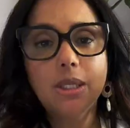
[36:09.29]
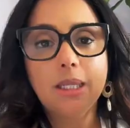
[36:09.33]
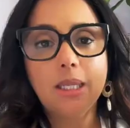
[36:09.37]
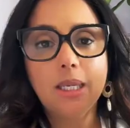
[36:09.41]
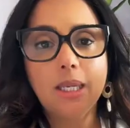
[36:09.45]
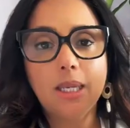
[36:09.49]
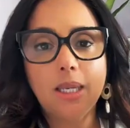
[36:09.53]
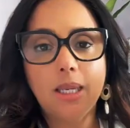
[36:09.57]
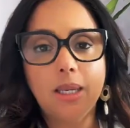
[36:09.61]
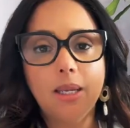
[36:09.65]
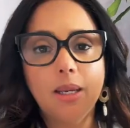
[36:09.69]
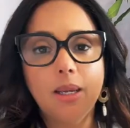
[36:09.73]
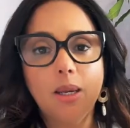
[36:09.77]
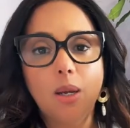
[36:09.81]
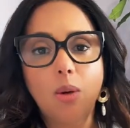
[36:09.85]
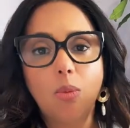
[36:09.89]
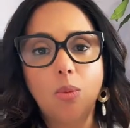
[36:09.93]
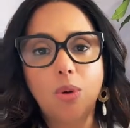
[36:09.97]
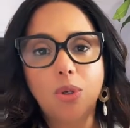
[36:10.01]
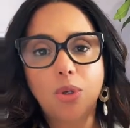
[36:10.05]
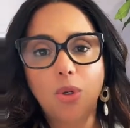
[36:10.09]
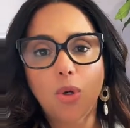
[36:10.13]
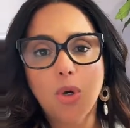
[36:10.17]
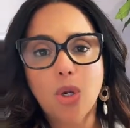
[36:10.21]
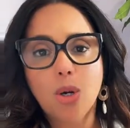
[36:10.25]
see,
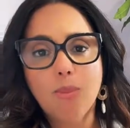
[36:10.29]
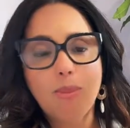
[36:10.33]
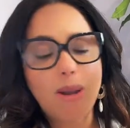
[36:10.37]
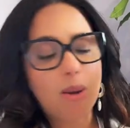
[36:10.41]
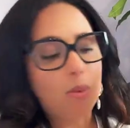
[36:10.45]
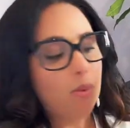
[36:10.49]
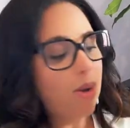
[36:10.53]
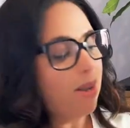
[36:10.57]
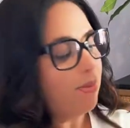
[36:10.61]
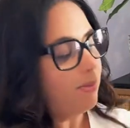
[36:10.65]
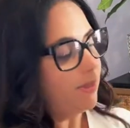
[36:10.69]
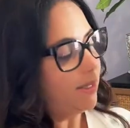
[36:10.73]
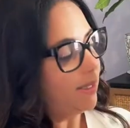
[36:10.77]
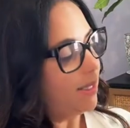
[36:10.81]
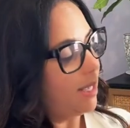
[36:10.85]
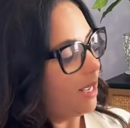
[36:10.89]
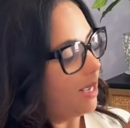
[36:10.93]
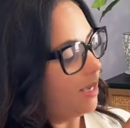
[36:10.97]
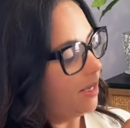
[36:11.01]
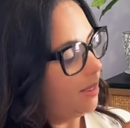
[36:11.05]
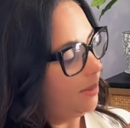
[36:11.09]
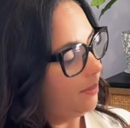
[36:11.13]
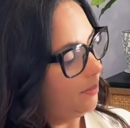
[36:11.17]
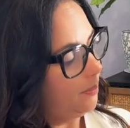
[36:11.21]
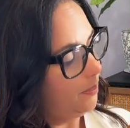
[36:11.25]
when you go to my
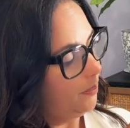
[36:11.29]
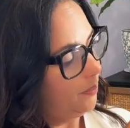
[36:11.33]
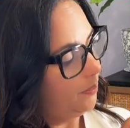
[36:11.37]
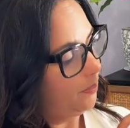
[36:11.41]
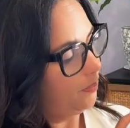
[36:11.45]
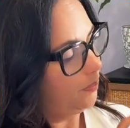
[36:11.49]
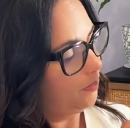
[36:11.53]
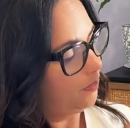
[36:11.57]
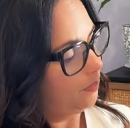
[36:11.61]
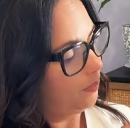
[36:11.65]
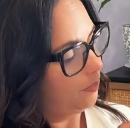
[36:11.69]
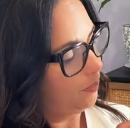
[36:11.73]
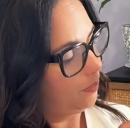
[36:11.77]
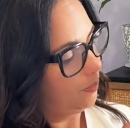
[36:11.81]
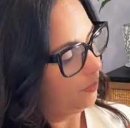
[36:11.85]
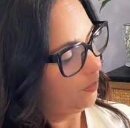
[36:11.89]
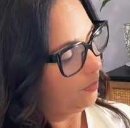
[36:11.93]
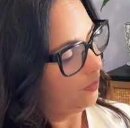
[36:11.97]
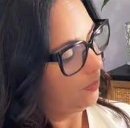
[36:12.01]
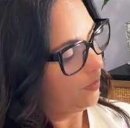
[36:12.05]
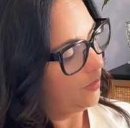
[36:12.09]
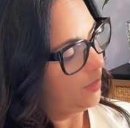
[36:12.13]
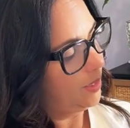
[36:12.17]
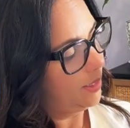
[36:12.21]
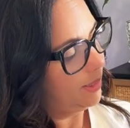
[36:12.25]
website,
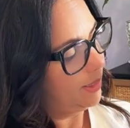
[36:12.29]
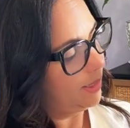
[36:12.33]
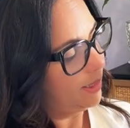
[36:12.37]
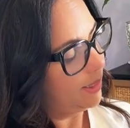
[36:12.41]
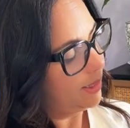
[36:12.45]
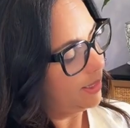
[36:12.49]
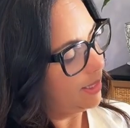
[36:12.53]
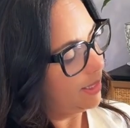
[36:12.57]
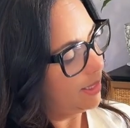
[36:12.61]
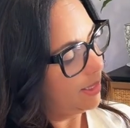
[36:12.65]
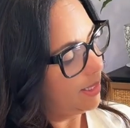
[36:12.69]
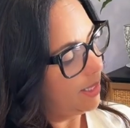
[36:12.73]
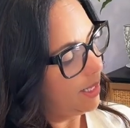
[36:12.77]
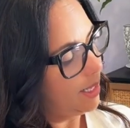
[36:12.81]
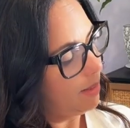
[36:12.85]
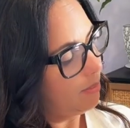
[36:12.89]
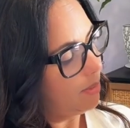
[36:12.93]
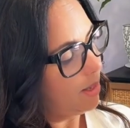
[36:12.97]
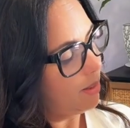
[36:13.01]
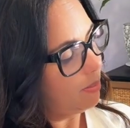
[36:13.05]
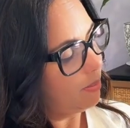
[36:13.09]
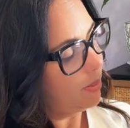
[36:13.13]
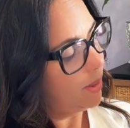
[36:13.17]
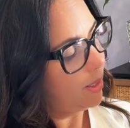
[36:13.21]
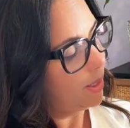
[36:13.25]
this is the
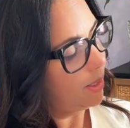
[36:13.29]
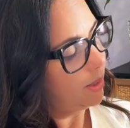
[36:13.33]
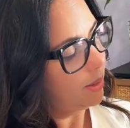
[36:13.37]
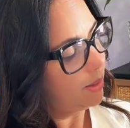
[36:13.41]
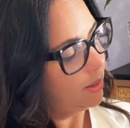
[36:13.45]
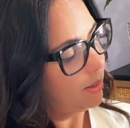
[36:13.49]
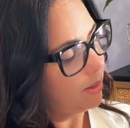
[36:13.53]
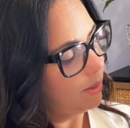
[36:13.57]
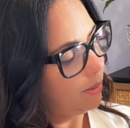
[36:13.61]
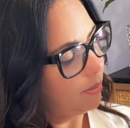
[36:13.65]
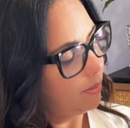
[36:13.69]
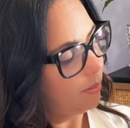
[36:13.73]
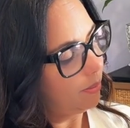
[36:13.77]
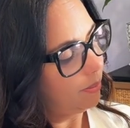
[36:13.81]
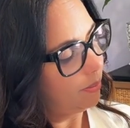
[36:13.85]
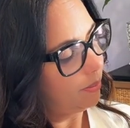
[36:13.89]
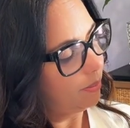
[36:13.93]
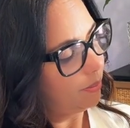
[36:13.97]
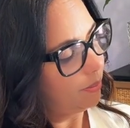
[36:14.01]
name I picked.